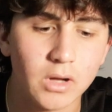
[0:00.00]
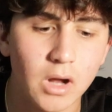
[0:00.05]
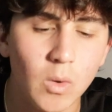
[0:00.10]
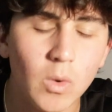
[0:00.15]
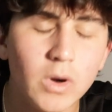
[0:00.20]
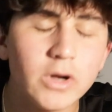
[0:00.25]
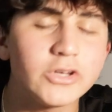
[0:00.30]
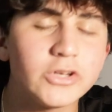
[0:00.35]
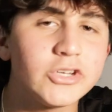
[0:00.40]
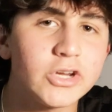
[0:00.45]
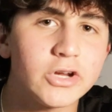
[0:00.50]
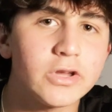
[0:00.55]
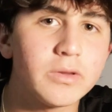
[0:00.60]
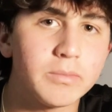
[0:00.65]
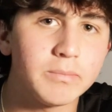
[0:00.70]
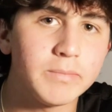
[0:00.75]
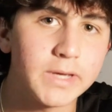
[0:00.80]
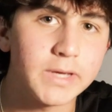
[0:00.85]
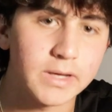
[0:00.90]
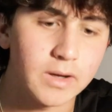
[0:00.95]
I want to show
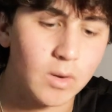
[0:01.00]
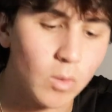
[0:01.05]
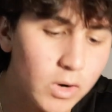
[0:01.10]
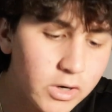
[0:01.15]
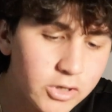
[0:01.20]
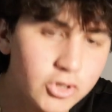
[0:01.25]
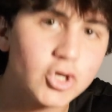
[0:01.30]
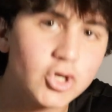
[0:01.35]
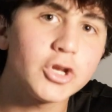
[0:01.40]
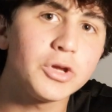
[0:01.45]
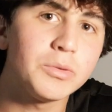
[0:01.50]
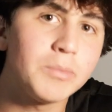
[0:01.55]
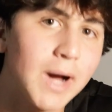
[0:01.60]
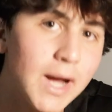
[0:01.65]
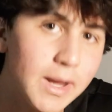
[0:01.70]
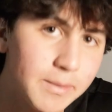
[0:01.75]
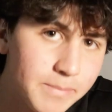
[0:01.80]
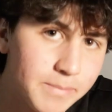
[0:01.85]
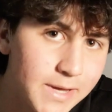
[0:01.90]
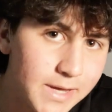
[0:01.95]
you me. I want to show you
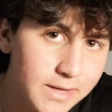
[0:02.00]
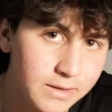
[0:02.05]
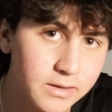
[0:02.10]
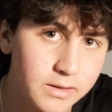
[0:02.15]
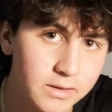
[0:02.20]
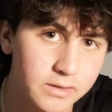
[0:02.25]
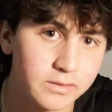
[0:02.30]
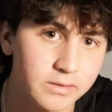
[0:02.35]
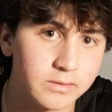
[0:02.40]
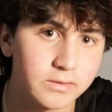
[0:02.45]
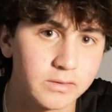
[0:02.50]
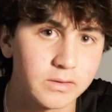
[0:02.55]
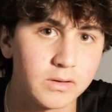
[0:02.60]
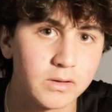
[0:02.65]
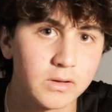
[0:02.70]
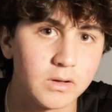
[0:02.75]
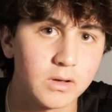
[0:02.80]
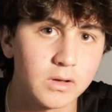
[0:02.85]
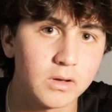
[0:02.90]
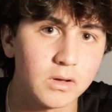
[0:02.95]
my opinions.
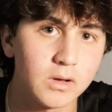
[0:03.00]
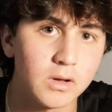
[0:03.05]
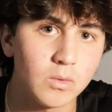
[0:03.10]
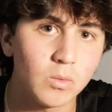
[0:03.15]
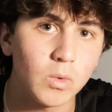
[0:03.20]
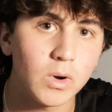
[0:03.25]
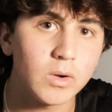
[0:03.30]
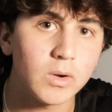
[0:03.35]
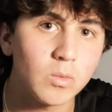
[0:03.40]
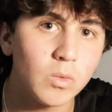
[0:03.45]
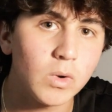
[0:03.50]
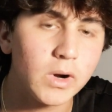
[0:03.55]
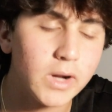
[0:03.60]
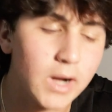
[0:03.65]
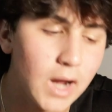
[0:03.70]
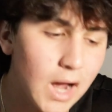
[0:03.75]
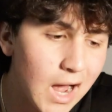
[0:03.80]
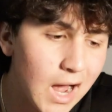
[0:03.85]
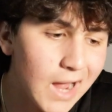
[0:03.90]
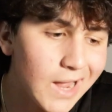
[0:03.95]
What
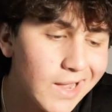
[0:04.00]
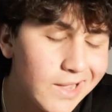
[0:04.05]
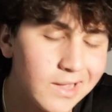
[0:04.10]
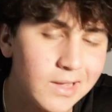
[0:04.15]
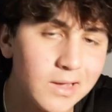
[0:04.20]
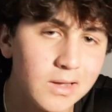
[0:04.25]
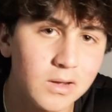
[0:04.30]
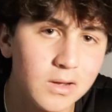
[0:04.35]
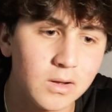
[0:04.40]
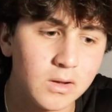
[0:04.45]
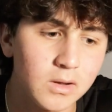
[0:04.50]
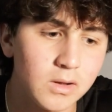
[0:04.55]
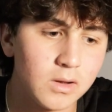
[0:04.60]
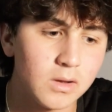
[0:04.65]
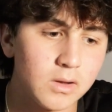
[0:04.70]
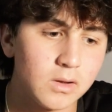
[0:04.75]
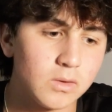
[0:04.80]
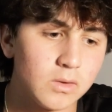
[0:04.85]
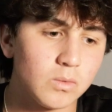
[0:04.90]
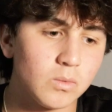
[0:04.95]
I
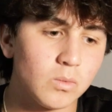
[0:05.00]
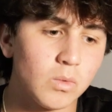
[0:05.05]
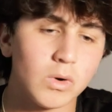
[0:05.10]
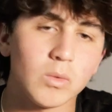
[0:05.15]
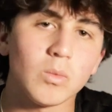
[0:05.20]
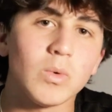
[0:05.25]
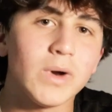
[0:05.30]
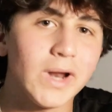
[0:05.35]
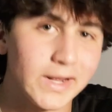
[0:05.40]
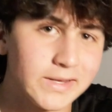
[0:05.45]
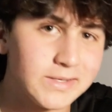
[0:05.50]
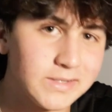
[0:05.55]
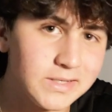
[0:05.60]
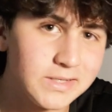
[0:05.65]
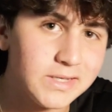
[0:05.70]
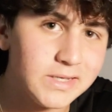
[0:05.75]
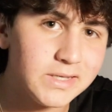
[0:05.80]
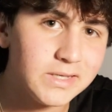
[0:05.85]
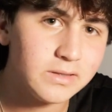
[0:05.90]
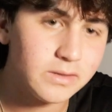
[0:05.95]

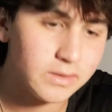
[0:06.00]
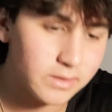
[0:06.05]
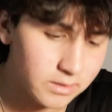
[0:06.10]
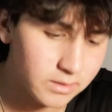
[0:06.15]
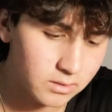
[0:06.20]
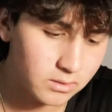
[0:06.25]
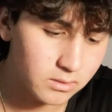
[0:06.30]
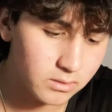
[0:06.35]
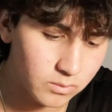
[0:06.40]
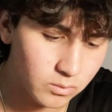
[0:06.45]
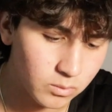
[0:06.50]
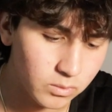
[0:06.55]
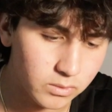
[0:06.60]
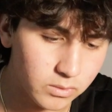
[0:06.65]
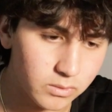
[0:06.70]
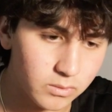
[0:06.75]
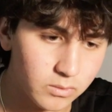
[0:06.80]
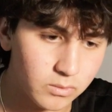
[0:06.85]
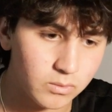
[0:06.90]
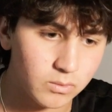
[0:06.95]
see
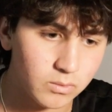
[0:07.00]
and